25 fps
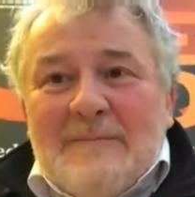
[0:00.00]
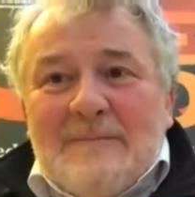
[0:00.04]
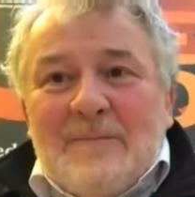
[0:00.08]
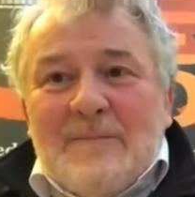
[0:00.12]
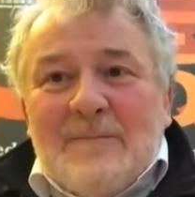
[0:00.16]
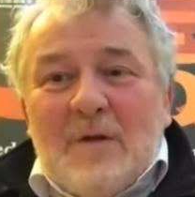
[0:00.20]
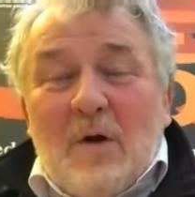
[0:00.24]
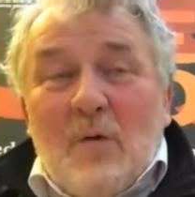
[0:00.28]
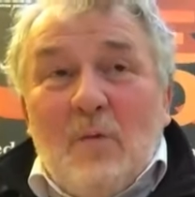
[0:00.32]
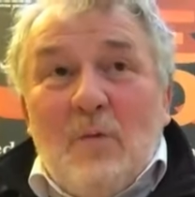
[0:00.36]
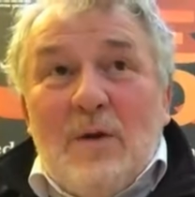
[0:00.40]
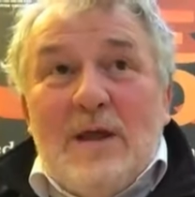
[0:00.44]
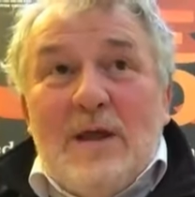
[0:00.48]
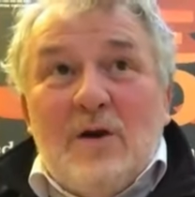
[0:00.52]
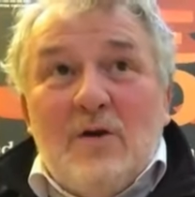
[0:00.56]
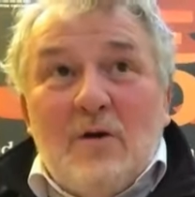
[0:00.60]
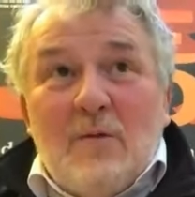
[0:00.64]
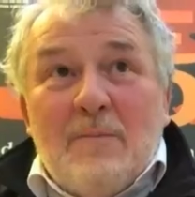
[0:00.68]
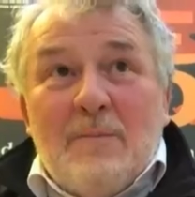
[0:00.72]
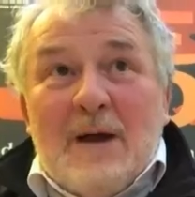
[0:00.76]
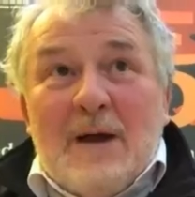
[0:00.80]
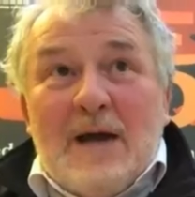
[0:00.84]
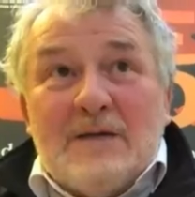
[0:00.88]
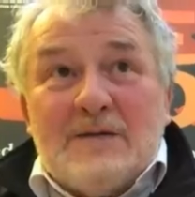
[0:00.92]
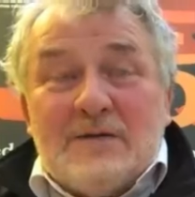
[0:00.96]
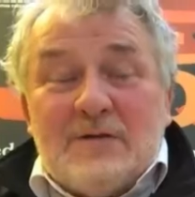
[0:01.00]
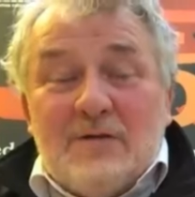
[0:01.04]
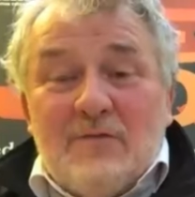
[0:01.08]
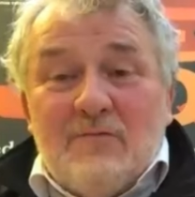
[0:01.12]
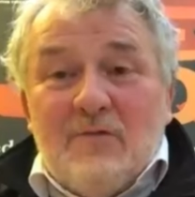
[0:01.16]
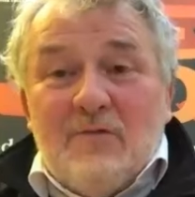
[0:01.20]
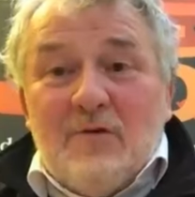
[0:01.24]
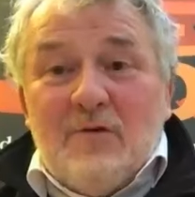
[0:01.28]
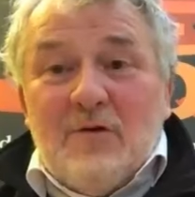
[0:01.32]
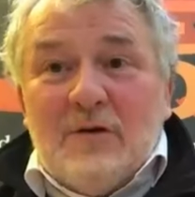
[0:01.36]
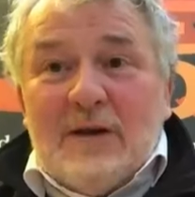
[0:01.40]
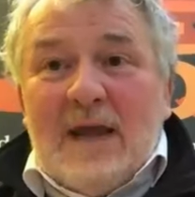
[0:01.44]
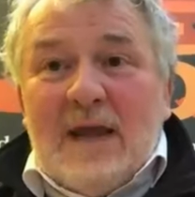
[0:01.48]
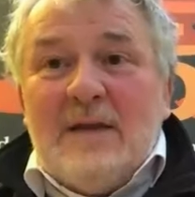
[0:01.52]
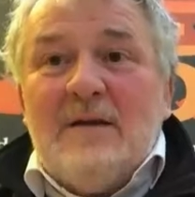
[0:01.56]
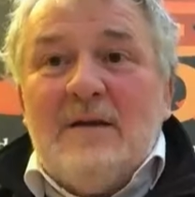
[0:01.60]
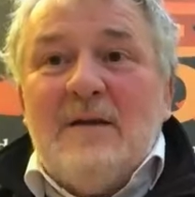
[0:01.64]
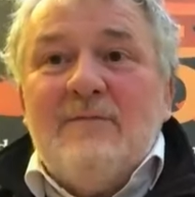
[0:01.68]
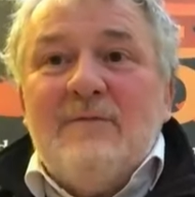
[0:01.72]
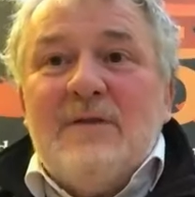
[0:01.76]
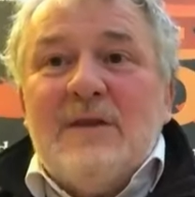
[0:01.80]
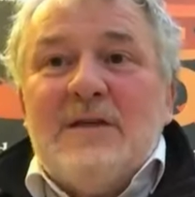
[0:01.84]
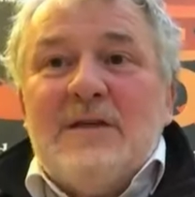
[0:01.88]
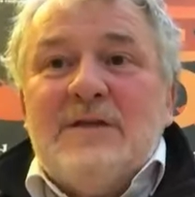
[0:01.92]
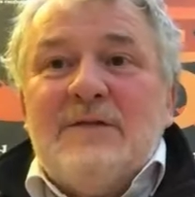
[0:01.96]
You know, we go past the road end
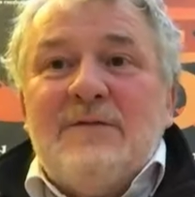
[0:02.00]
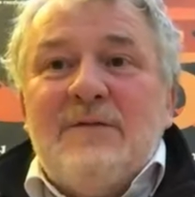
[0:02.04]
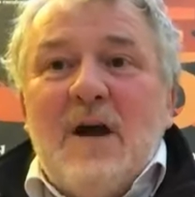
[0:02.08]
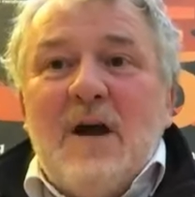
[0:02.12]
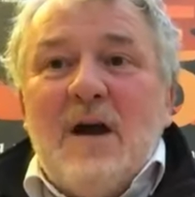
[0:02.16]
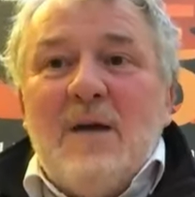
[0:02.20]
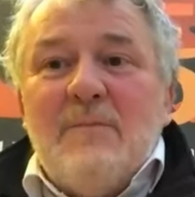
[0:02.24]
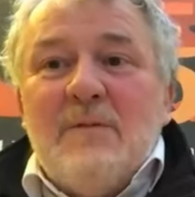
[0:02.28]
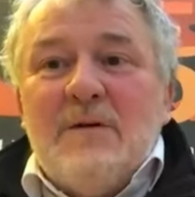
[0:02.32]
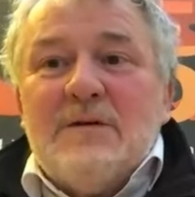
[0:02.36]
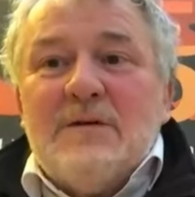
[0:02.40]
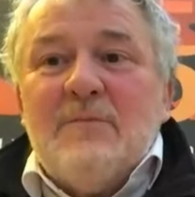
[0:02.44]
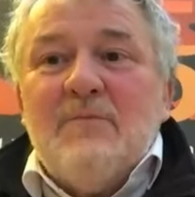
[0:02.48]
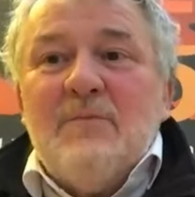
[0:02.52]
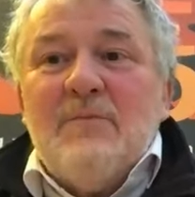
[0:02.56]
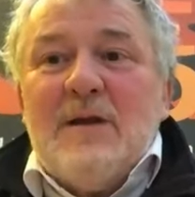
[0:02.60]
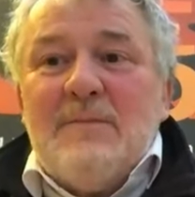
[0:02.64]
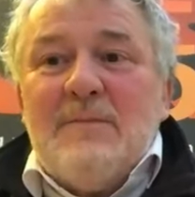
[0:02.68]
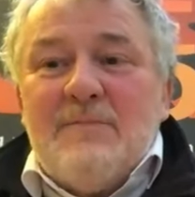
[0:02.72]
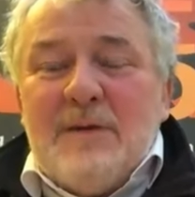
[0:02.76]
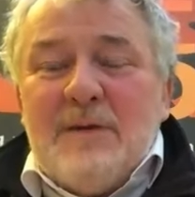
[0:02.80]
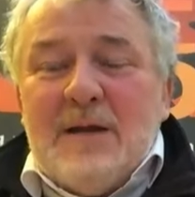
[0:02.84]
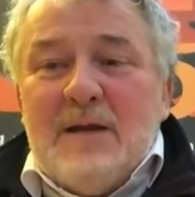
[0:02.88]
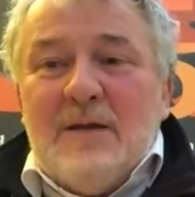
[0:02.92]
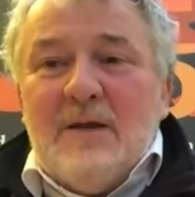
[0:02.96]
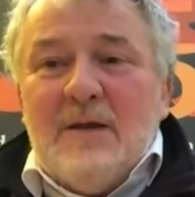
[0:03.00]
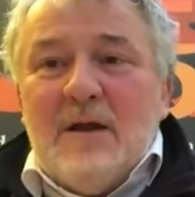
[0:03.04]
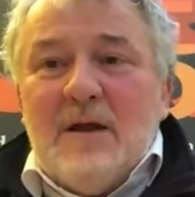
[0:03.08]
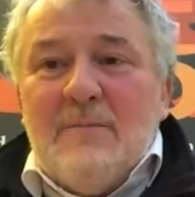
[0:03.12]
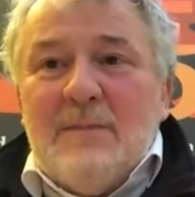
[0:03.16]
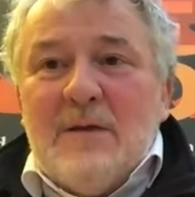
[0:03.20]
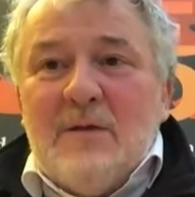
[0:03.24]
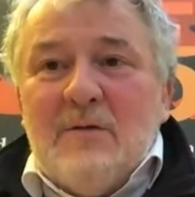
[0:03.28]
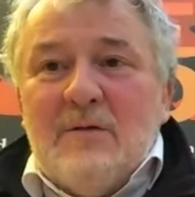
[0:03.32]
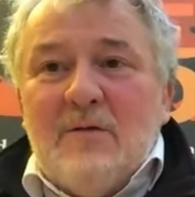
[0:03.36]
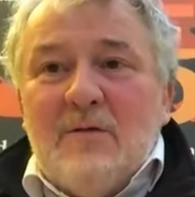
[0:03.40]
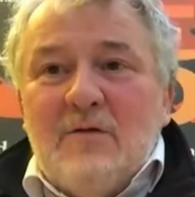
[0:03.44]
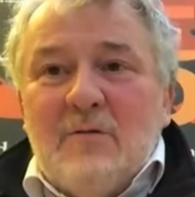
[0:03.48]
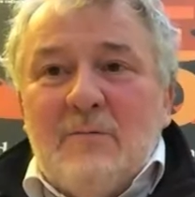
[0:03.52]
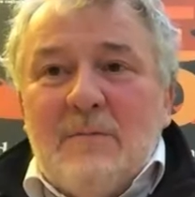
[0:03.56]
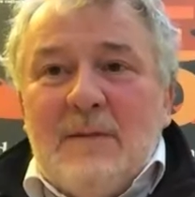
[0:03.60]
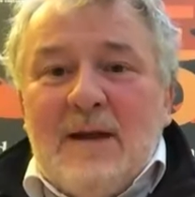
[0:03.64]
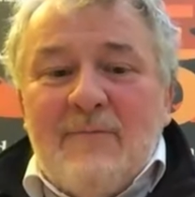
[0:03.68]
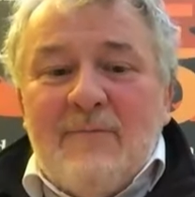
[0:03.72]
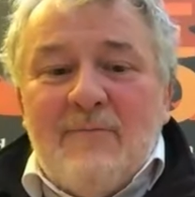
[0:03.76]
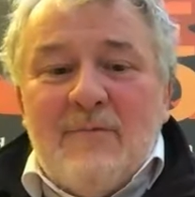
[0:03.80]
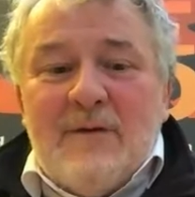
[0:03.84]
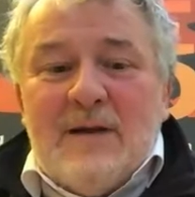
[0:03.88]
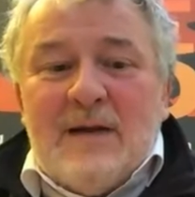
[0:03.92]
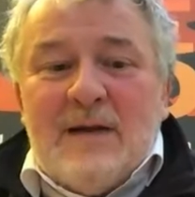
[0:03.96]
of these farmers and we pick their milk up
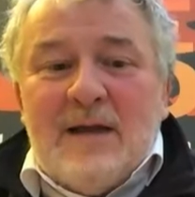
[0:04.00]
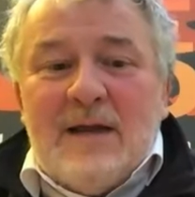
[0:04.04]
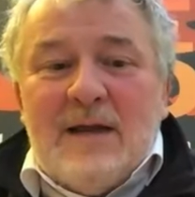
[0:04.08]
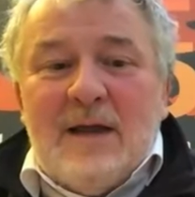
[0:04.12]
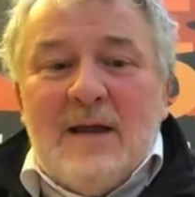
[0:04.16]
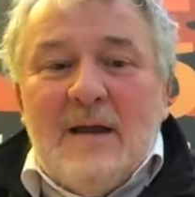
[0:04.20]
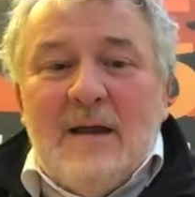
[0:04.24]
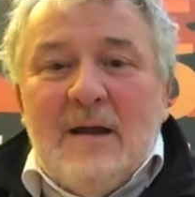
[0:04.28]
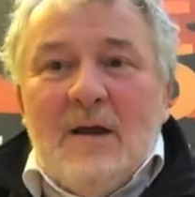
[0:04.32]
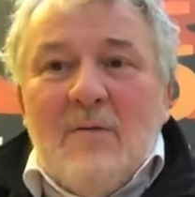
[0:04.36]
every day.